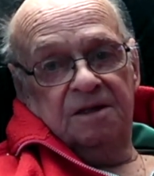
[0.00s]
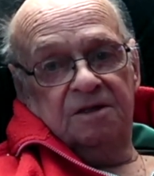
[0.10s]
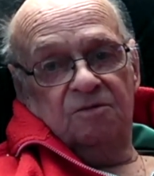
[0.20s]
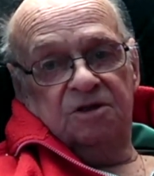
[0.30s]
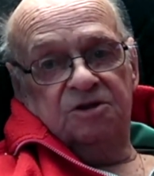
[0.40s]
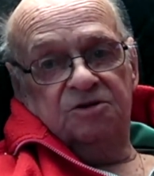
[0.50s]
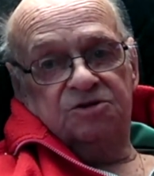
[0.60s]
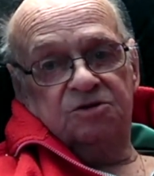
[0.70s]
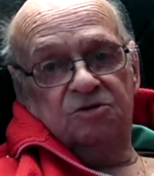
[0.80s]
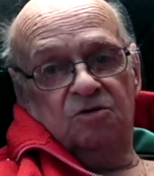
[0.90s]
The one that
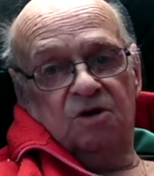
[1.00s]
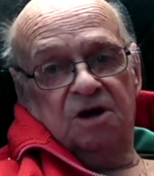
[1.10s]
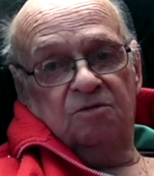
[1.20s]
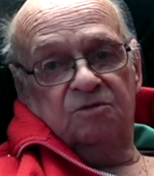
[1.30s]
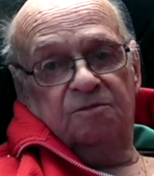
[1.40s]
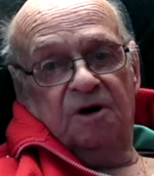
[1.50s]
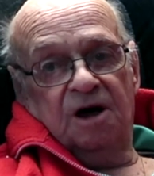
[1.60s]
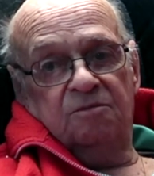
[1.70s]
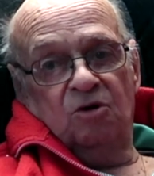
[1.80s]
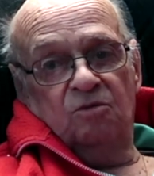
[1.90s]
used to go around with
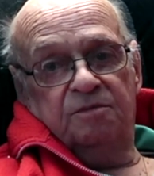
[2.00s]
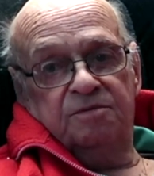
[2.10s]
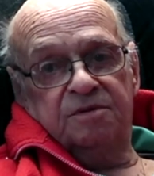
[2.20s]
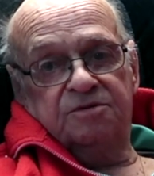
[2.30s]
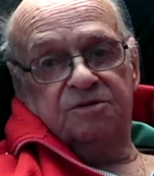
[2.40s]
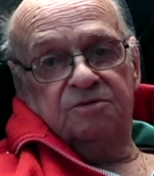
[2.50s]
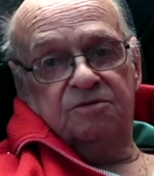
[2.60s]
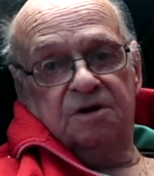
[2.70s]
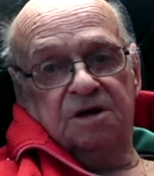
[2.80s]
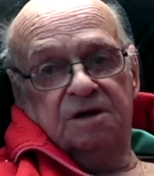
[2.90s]
Bob Hope
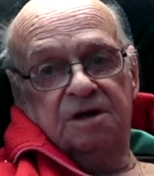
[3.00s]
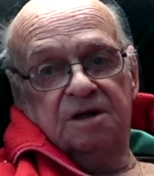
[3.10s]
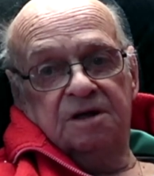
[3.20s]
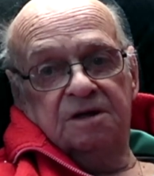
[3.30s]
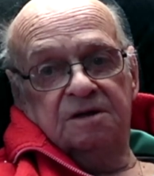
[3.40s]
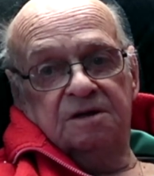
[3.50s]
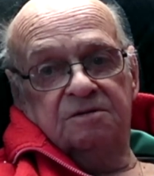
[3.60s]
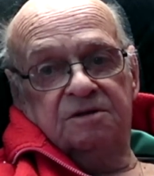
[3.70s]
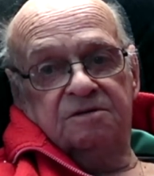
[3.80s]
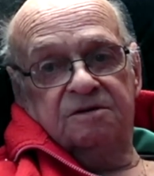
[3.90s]
to
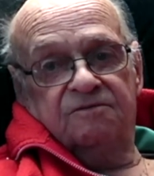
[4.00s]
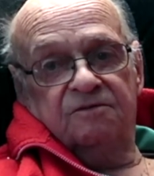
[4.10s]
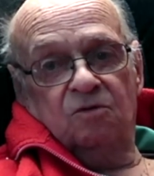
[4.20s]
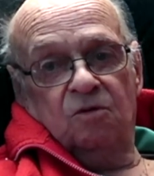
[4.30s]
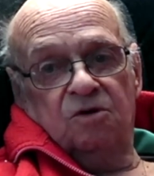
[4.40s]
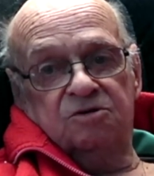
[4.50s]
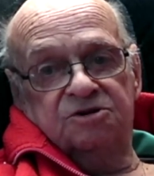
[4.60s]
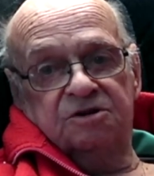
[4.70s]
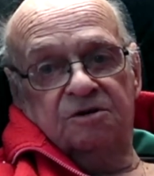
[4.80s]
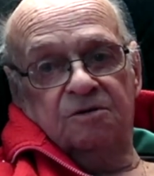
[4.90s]
the different wars,
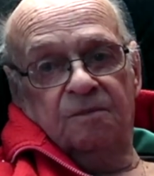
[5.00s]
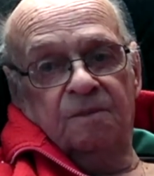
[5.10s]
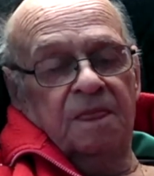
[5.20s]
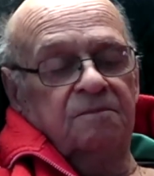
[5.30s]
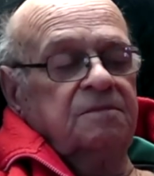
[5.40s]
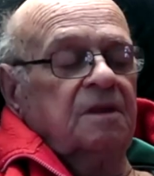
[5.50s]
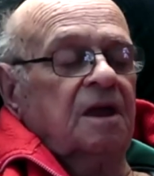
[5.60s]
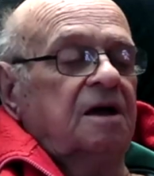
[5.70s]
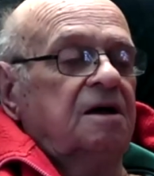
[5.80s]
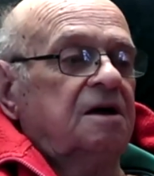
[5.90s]
you know.
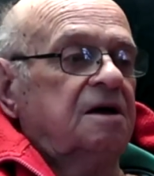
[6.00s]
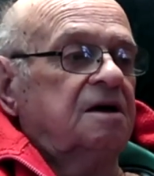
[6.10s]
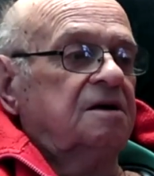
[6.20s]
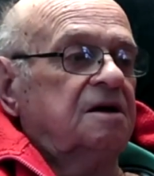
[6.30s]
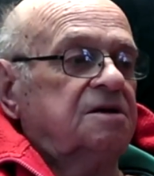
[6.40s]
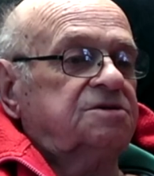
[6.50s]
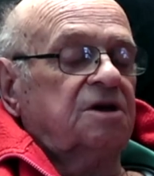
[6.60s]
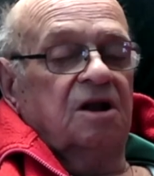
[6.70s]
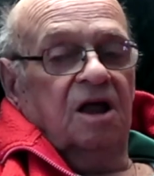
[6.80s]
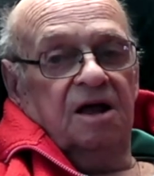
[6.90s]
I
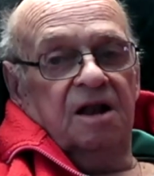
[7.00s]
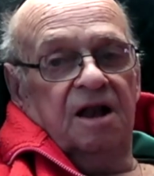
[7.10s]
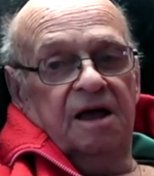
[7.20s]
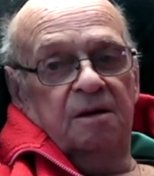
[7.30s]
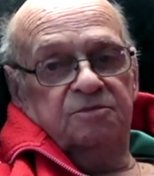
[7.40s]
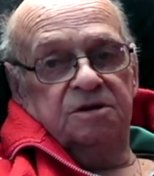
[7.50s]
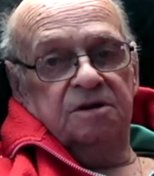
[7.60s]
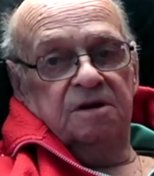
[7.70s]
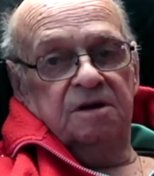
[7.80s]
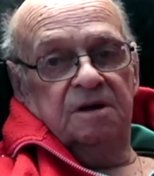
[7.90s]
saw Lionel Hampton.